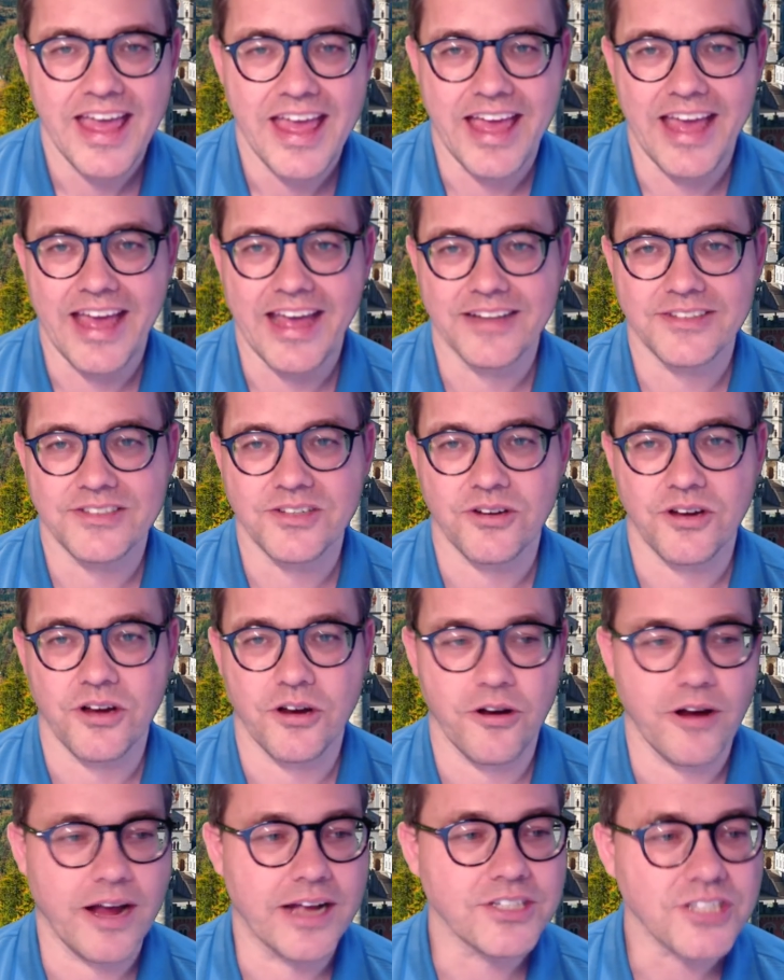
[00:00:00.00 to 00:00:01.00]
And so
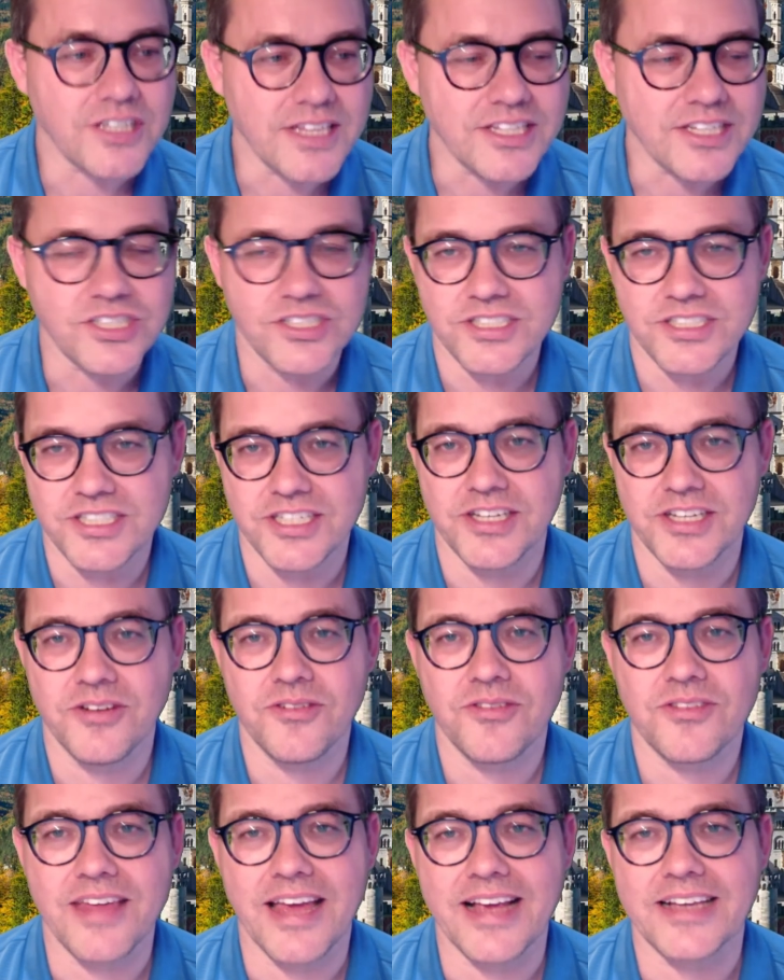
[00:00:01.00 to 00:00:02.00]
congratulations to
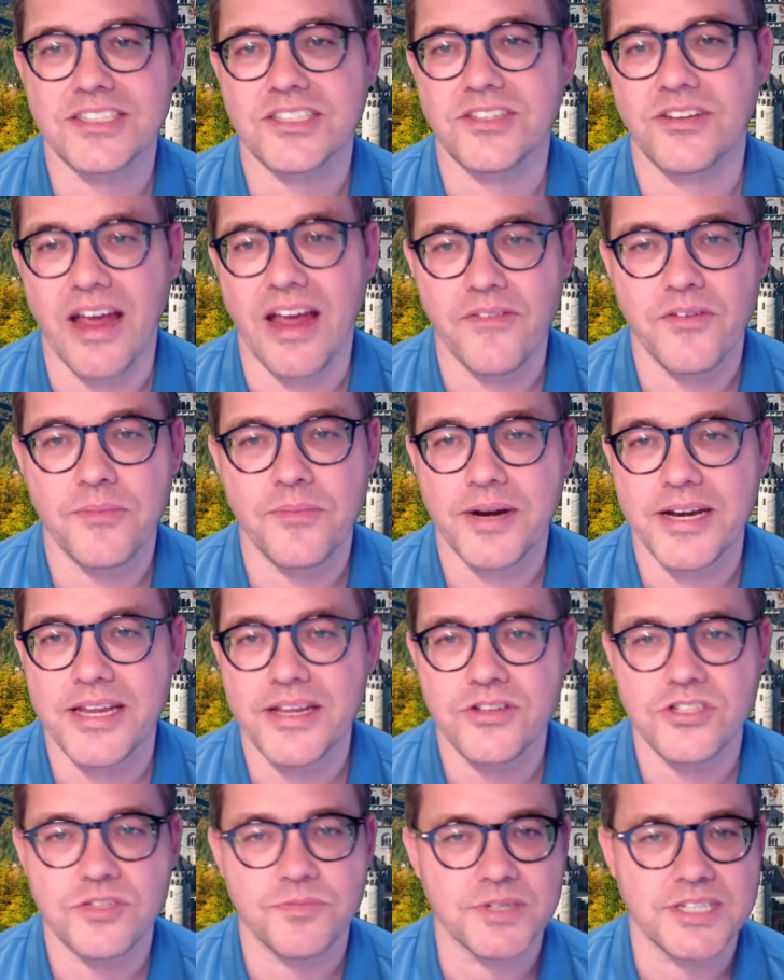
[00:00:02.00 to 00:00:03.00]
you. Thanks to
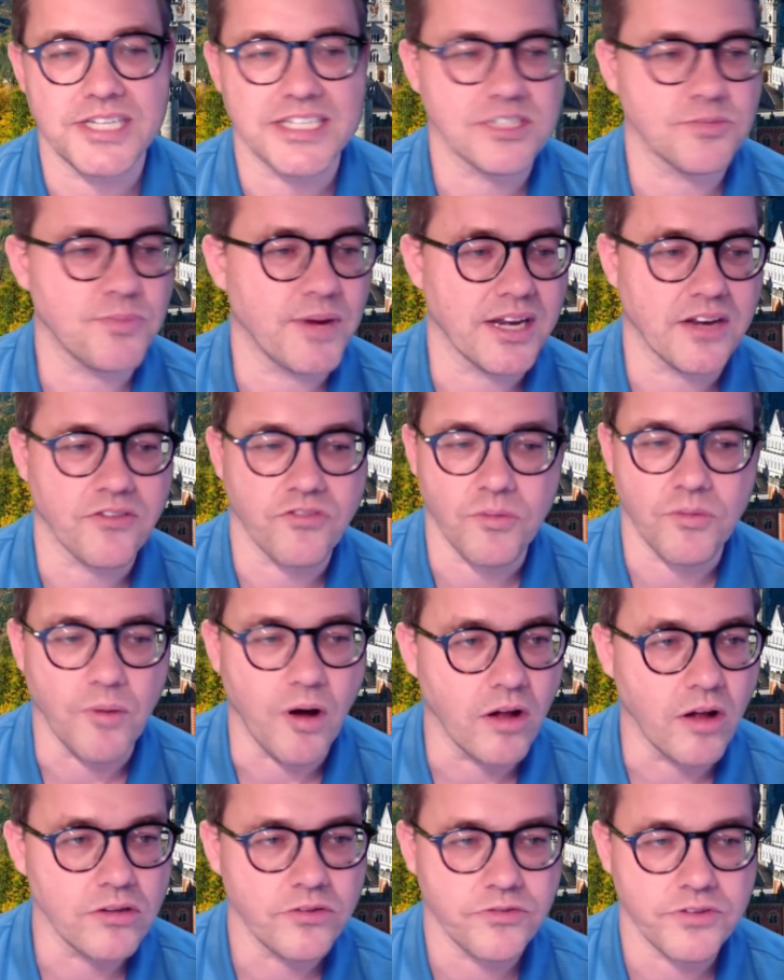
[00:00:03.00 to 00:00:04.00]
everybody who's participated from
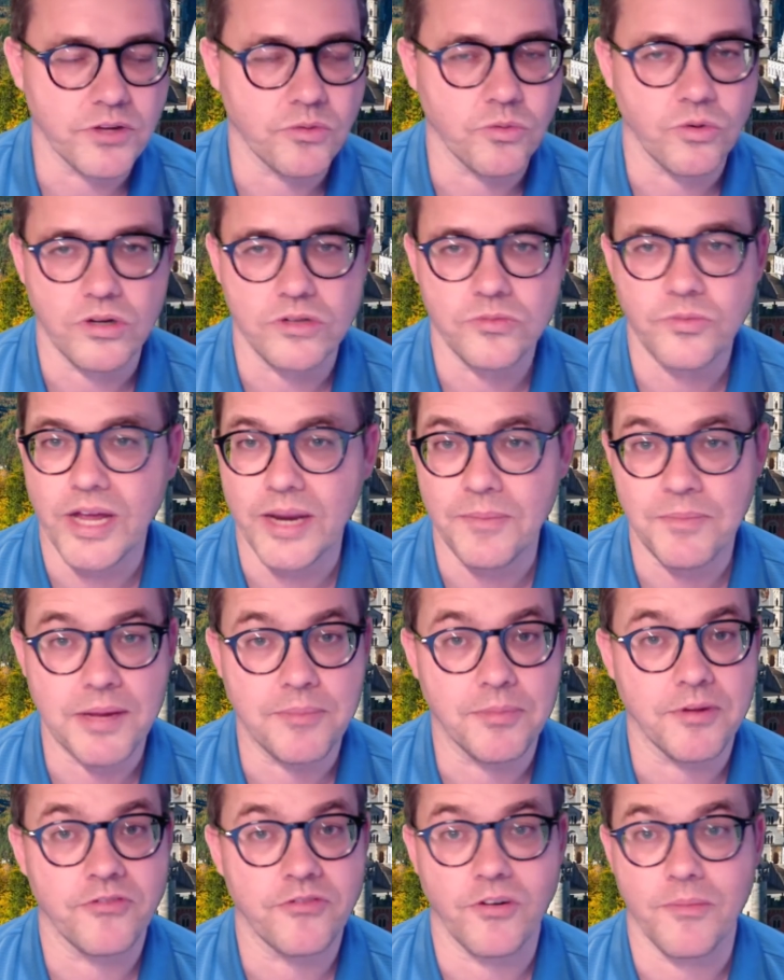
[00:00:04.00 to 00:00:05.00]
all over the world. We had
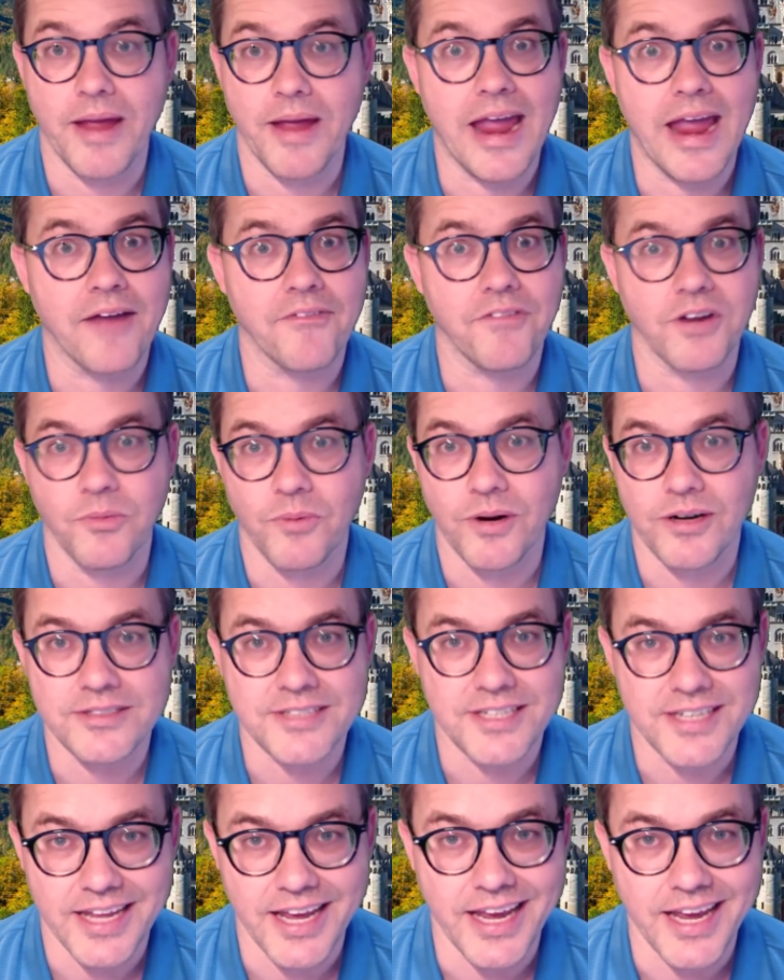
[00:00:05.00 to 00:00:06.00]
people from everywhere
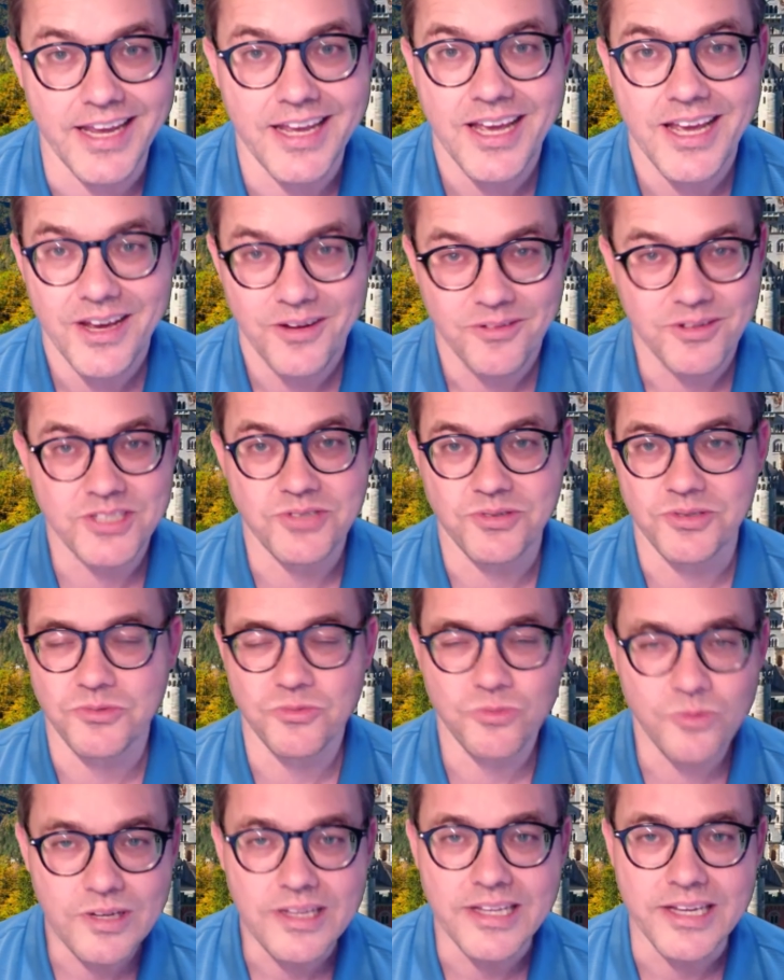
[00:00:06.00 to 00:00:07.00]
today, which was
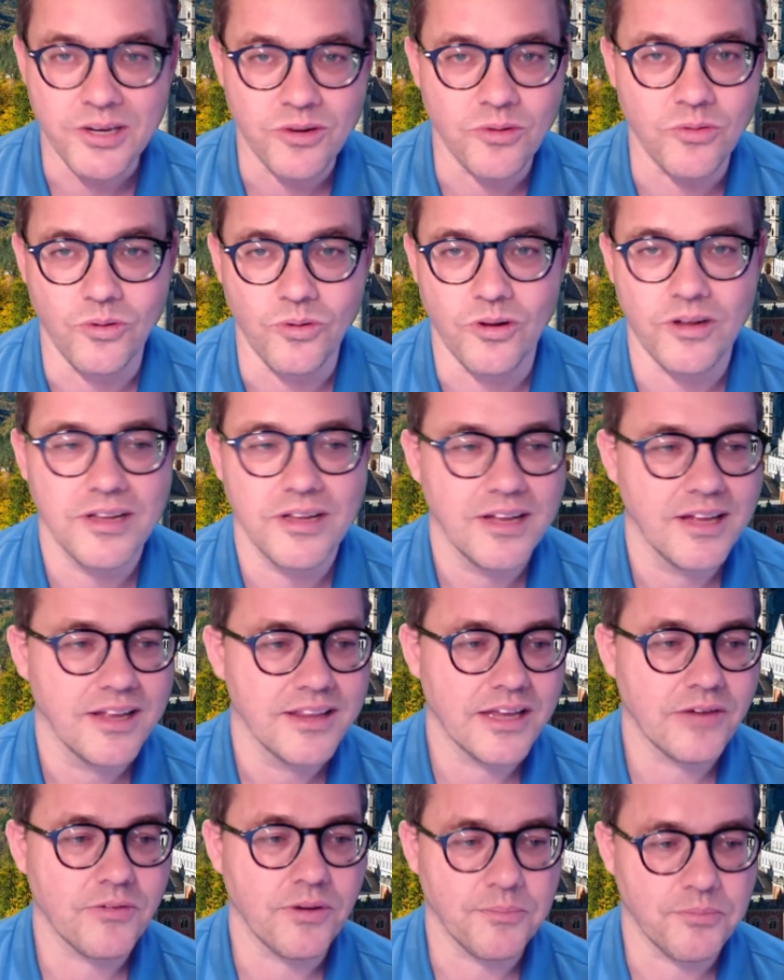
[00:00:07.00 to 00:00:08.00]
really cool. I
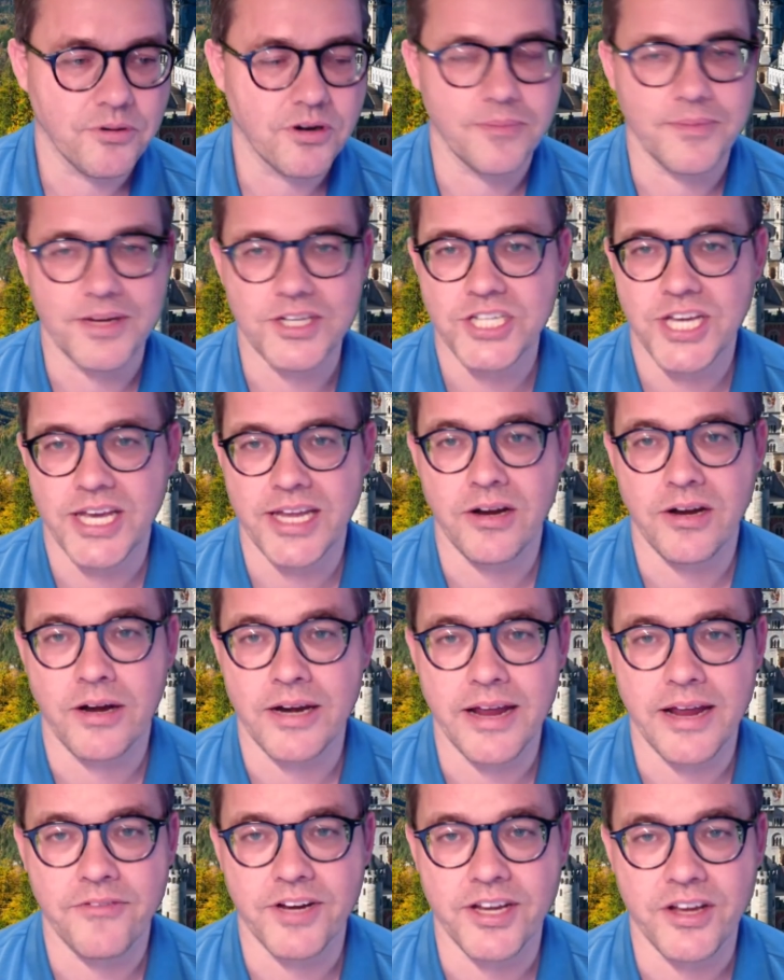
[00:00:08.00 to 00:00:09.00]
think we pretty much hit
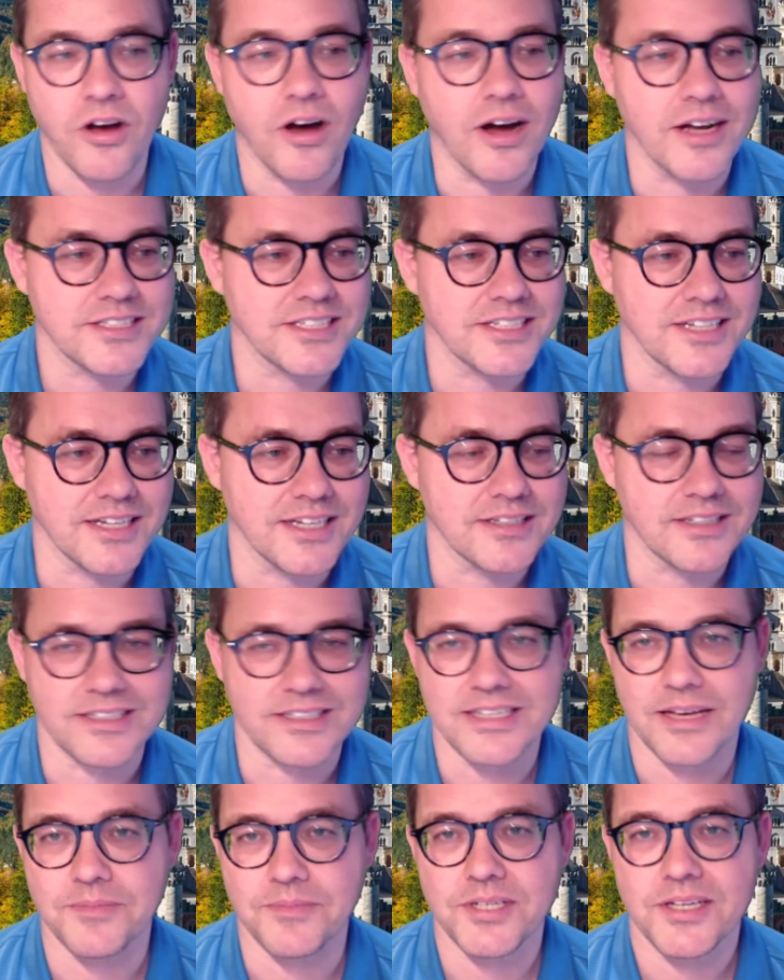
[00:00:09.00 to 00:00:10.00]
on every continent
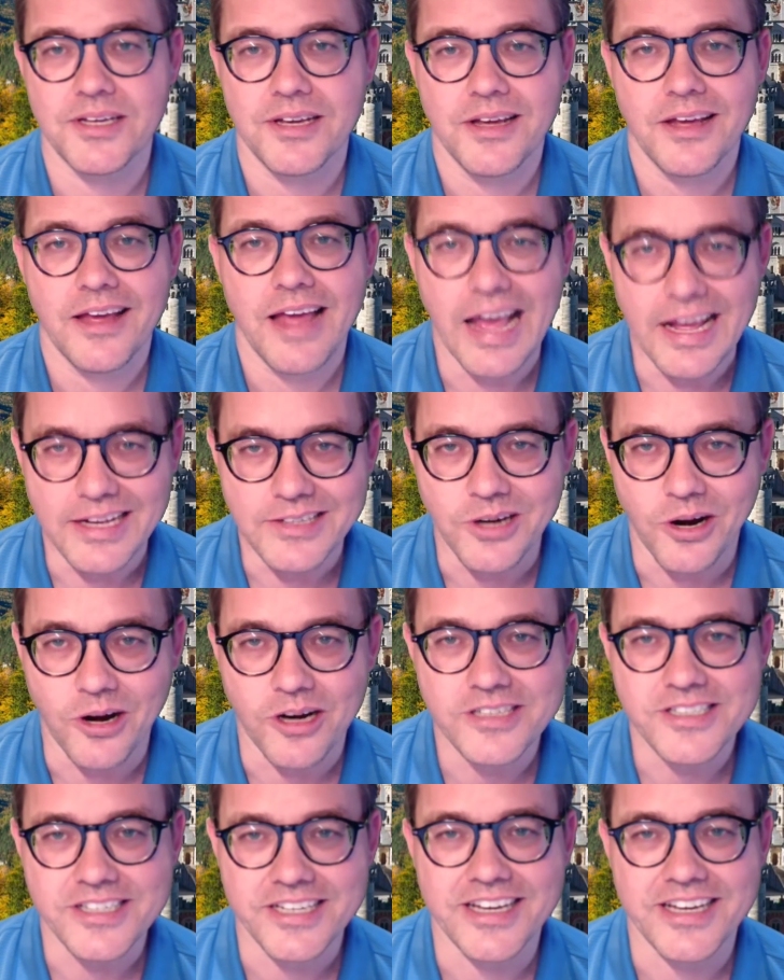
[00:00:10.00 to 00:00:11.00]
except
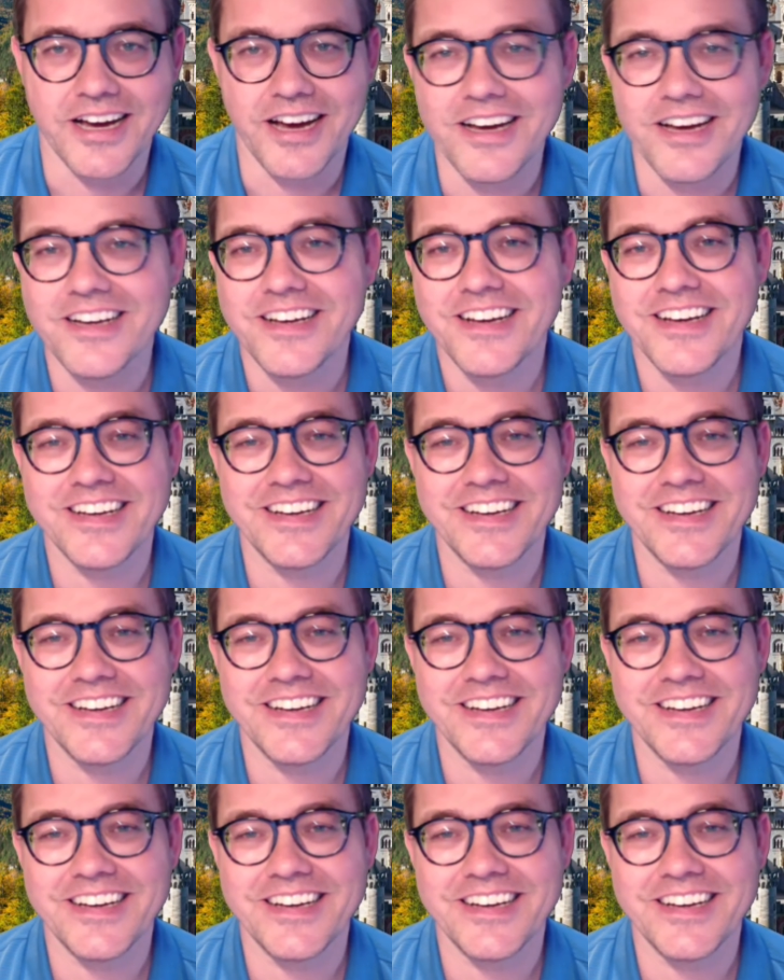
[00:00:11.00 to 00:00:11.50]
Antarctica.